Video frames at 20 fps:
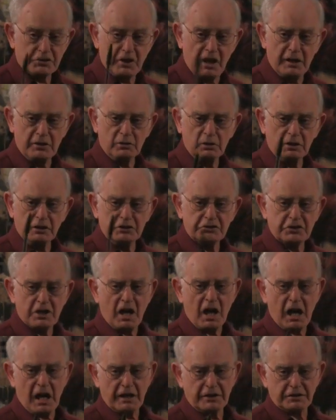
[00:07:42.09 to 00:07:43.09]
general in
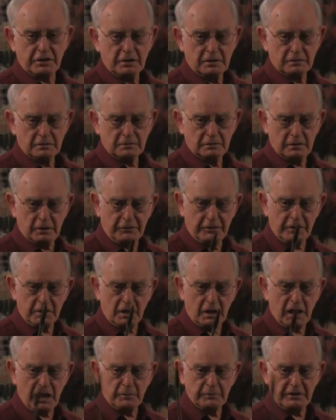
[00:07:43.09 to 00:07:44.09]
charge of
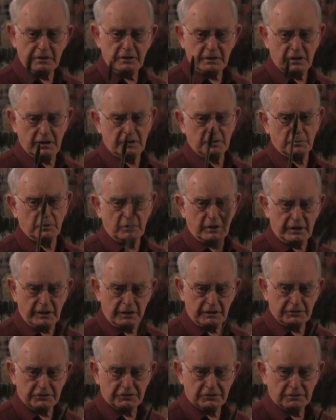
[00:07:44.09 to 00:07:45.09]
the Army and the
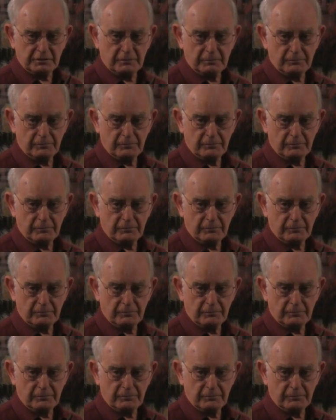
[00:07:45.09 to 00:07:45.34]
Marines,